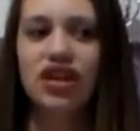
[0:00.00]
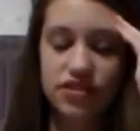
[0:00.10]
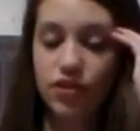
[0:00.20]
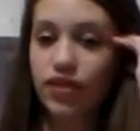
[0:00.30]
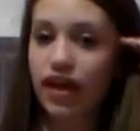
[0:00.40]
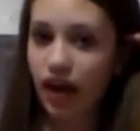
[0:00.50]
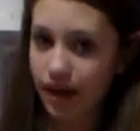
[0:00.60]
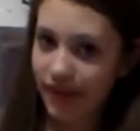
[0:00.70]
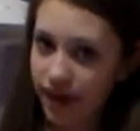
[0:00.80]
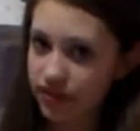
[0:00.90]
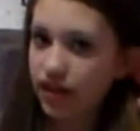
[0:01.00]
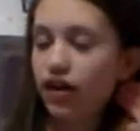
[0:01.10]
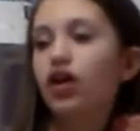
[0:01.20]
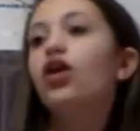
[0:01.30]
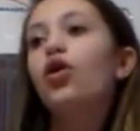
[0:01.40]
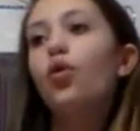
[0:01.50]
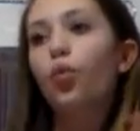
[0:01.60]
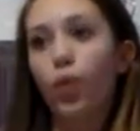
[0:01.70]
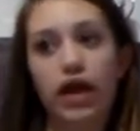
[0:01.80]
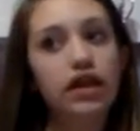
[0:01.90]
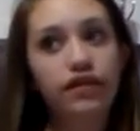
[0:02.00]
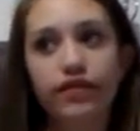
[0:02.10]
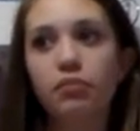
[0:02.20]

And so then I'm out there waiting